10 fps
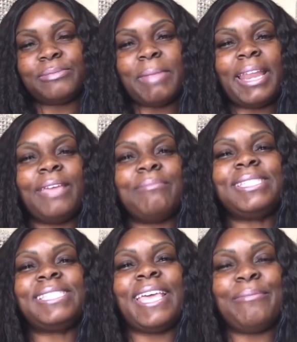My name
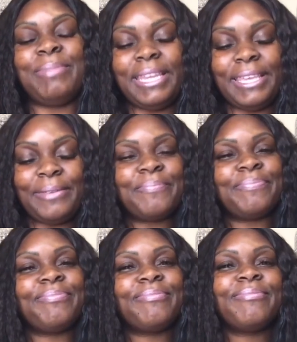is Ebony,
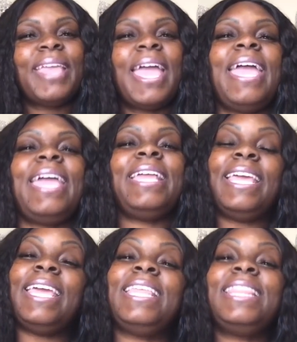and
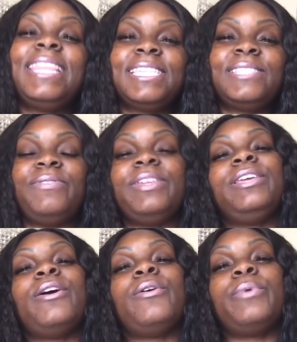in this video,